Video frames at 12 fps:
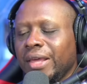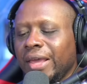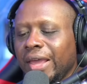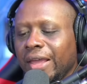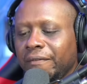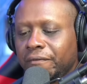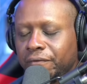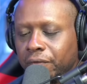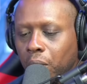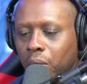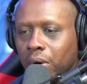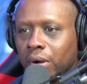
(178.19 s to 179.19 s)
and
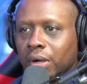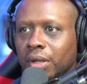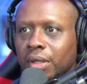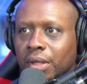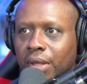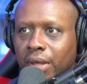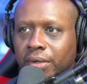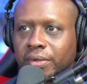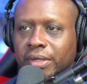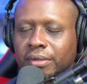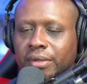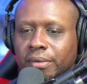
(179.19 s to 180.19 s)

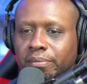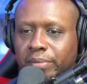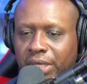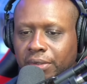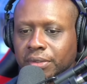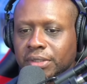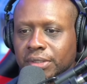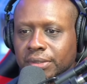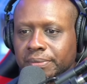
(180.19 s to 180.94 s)
400 meters.